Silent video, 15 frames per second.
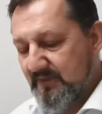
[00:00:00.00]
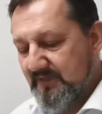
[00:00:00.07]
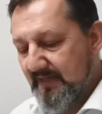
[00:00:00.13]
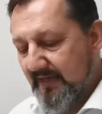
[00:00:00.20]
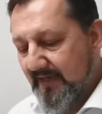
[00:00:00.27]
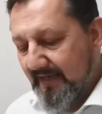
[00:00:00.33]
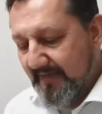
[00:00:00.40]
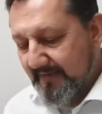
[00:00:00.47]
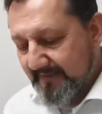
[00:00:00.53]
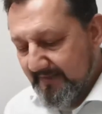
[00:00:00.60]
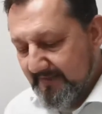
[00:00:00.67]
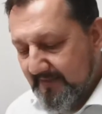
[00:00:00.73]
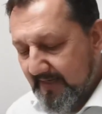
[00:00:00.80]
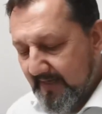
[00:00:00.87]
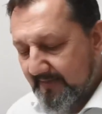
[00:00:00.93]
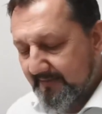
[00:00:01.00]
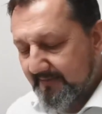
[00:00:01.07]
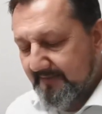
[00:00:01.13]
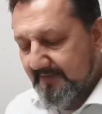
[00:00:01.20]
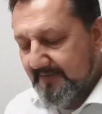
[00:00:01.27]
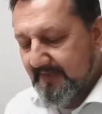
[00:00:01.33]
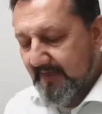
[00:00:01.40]
See, this can
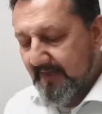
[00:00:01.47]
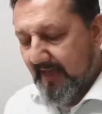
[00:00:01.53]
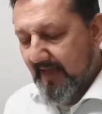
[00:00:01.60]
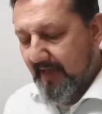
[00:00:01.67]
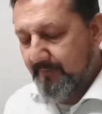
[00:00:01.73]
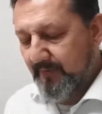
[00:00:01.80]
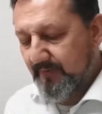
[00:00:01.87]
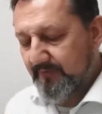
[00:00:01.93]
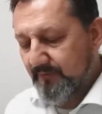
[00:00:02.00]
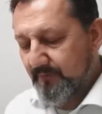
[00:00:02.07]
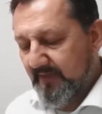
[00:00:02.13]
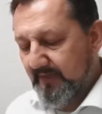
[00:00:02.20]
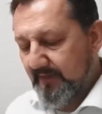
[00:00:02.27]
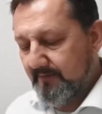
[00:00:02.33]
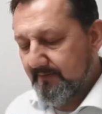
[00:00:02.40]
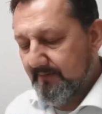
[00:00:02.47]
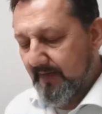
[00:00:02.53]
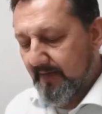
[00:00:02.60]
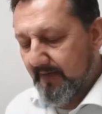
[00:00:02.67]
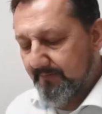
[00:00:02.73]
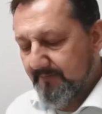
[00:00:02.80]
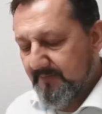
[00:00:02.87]
happen to me
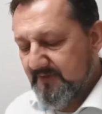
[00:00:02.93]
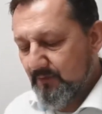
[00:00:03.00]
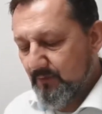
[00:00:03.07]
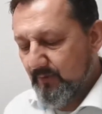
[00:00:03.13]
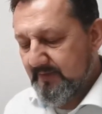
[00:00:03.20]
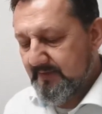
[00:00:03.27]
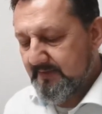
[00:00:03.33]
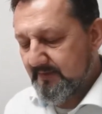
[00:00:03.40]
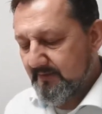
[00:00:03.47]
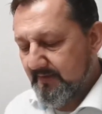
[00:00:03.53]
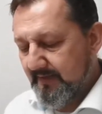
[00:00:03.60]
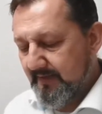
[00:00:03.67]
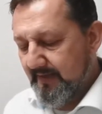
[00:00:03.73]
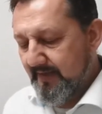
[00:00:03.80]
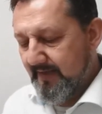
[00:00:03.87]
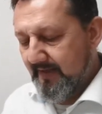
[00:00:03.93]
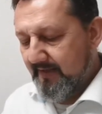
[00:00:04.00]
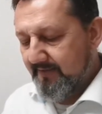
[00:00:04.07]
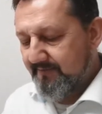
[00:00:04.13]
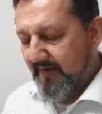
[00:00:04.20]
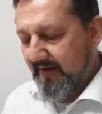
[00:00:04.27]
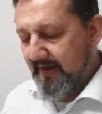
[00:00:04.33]
so easily.
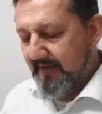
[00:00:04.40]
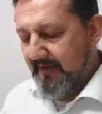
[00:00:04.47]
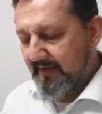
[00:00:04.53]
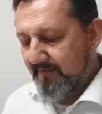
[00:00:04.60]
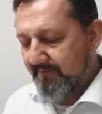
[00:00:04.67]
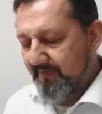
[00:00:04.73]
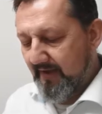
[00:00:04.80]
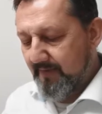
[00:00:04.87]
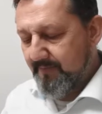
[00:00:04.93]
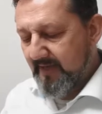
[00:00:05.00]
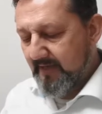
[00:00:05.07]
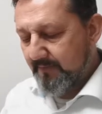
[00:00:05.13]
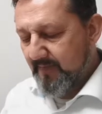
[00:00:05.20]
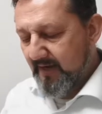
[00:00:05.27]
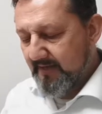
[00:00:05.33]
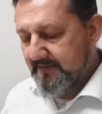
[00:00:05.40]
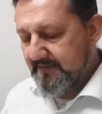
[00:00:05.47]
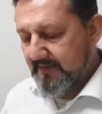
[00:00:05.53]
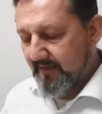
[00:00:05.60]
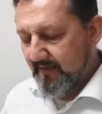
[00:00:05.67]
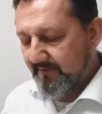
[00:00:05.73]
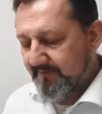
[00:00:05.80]
If I make
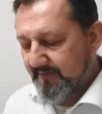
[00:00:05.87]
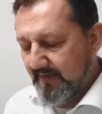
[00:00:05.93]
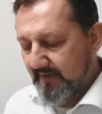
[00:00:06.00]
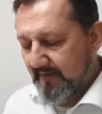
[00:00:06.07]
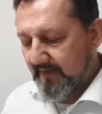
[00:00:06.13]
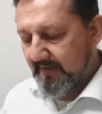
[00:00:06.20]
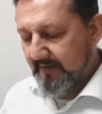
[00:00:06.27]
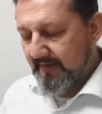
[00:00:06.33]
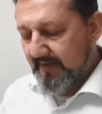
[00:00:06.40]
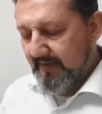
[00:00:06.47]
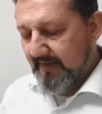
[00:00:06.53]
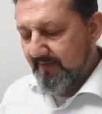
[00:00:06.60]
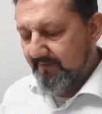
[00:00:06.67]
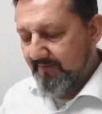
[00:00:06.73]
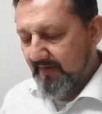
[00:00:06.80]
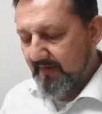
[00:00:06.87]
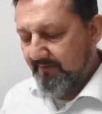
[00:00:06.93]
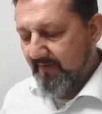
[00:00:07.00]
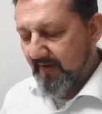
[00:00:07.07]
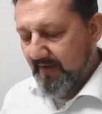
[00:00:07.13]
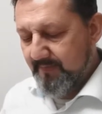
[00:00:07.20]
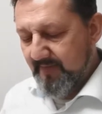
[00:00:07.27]
myself
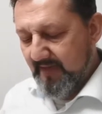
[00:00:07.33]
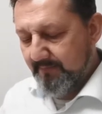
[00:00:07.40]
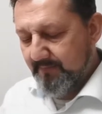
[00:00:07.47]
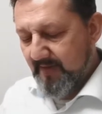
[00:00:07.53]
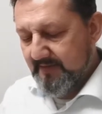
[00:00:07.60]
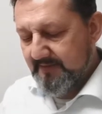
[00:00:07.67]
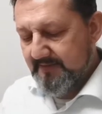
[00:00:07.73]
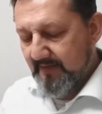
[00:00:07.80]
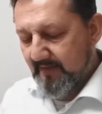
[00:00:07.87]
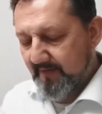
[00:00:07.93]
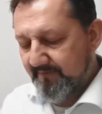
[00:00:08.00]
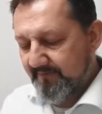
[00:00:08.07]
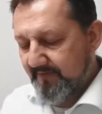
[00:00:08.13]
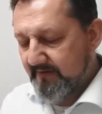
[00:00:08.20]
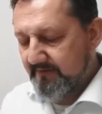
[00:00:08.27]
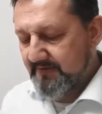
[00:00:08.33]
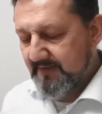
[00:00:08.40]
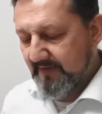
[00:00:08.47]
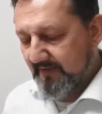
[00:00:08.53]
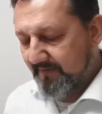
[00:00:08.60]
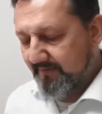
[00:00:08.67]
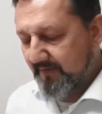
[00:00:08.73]
if I make myself very
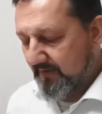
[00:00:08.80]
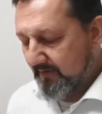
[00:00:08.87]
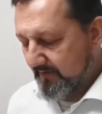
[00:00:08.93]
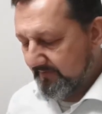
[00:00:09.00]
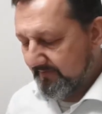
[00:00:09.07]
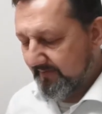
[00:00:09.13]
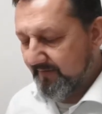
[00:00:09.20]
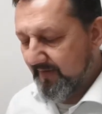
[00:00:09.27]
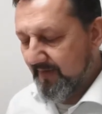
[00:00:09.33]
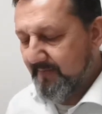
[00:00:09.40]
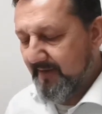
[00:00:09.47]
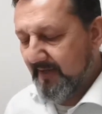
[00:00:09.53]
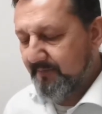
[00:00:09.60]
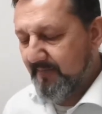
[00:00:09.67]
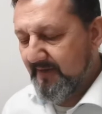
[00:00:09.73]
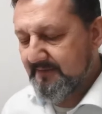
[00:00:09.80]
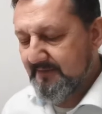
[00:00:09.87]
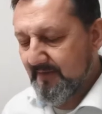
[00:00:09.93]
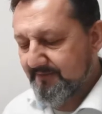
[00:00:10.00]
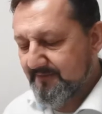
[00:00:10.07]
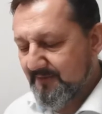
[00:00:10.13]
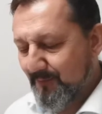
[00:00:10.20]
significant, if I make
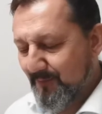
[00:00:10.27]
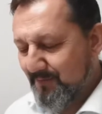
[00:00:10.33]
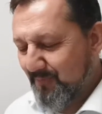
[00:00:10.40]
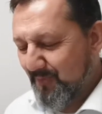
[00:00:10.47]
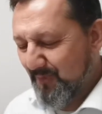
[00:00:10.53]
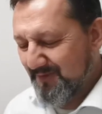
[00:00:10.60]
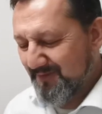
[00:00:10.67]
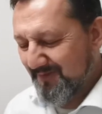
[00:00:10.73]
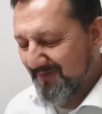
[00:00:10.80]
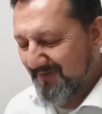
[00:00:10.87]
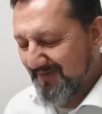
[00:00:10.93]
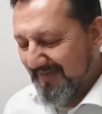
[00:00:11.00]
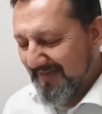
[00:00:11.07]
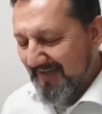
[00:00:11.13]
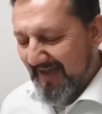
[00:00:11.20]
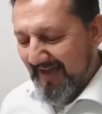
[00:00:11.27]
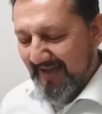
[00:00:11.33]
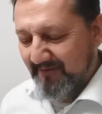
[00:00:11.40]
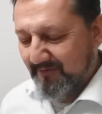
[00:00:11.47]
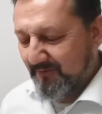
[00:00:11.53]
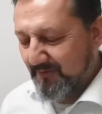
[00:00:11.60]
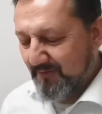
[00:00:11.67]
myself so important, I
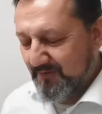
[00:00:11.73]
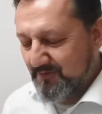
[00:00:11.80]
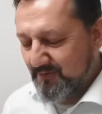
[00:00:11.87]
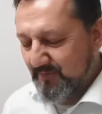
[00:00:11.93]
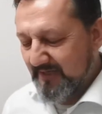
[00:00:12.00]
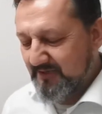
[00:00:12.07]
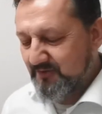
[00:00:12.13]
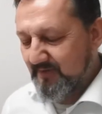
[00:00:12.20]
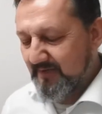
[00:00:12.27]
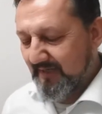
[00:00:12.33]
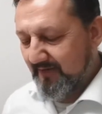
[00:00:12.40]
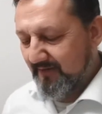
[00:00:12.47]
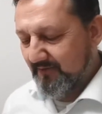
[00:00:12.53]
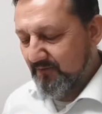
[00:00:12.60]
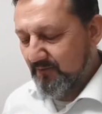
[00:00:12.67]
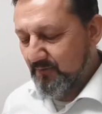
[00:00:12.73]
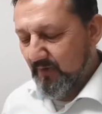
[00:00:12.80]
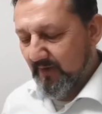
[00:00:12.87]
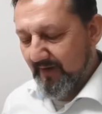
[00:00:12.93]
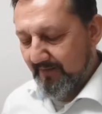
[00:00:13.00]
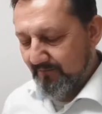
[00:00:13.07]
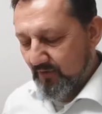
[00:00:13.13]
don't know, too educated, too
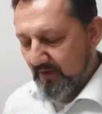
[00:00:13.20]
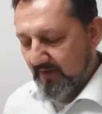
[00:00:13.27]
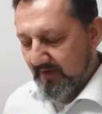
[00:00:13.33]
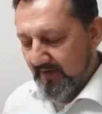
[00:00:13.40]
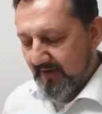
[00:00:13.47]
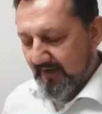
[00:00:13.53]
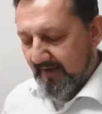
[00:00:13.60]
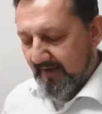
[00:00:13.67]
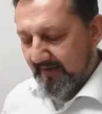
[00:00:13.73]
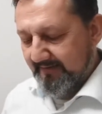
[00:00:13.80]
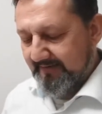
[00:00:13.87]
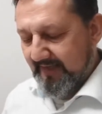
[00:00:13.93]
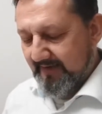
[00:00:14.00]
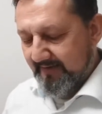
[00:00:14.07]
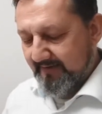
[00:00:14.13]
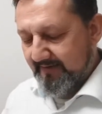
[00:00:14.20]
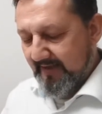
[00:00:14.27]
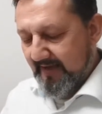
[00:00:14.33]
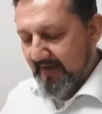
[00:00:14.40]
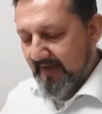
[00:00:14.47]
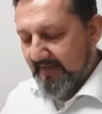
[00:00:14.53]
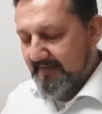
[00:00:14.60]
whatever, then
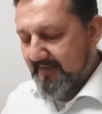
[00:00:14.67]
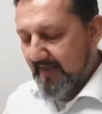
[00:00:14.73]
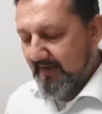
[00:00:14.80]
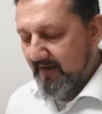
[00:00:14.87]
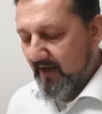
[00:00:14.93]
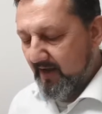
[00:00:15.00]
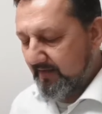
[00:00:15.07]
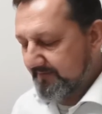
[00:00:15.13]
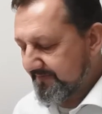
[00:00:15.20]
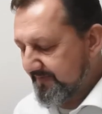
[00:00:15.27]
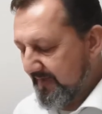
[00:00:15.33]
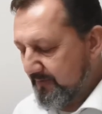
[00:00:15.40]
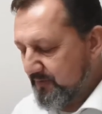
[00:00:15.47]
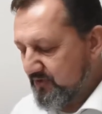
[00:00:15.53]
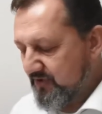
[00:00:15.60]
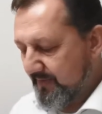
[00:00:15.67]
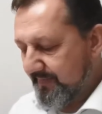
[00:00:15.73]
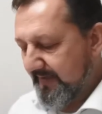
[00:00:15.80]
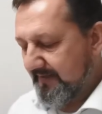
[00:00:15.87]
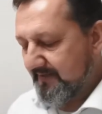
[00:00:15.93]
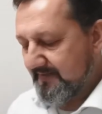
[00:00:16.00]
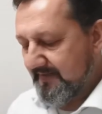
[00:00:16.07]
I cannot fellowship
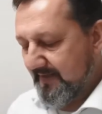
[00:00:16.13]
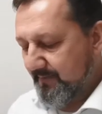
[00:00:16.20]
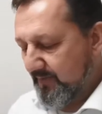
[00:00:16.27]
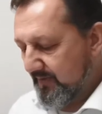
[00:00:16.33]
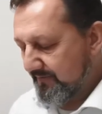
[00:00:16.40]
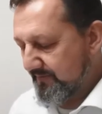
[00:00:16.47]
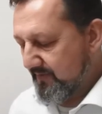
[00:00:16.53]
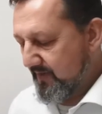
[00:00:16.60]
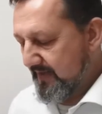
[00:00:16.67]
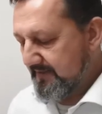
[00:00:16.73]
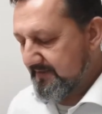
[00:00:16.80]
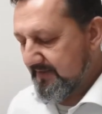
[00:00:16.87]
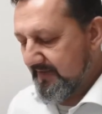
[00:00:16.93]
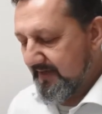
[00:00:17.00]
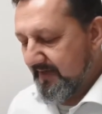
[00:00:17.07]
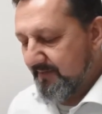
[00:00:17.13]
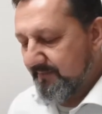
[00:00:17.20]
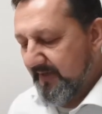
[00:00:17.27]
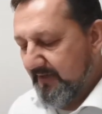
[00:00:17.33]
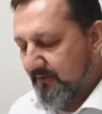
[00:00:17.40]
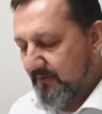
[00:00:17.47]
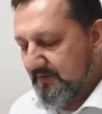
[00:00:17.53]
at the table of grace,
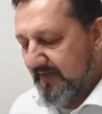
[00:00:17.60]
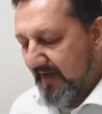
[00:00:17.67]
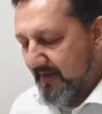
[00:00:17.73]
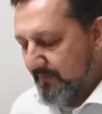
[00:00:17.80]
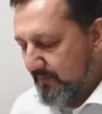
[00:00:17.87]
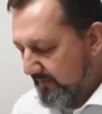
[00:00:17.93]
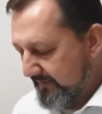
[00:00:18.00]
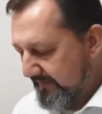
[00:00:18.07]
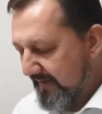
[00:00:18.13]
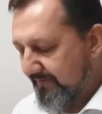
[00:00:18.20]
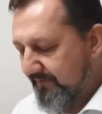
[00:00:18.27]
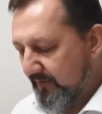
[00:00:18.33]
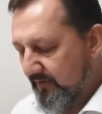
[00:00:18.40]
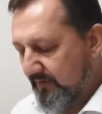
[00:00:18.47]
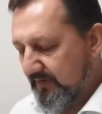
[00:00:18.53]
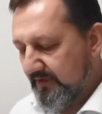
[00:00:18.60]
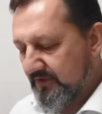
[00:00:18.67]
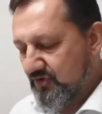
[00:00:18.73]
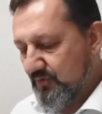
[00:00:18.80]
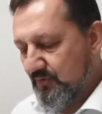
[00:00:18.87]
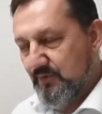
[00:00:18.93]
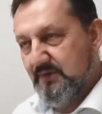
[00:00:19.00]
because I will definitely
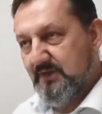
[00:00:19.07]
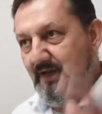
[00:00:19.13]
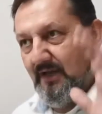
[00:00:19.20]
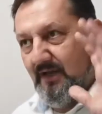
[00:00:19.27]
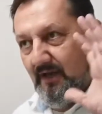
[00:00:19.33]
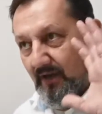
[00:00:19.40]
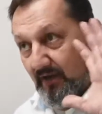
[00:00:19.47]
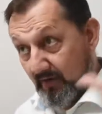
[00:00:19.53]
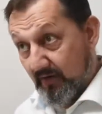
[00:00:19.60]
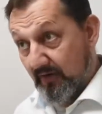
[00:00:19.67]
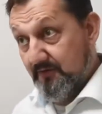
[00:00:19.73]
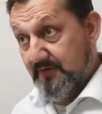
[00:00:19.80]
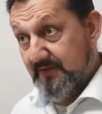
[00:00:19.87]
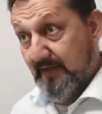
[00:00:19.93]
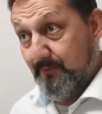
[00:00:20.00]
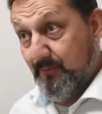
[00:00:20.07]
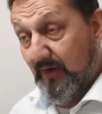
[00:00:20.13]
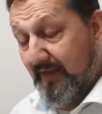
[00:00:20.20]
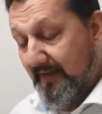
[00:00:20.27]
choose another table.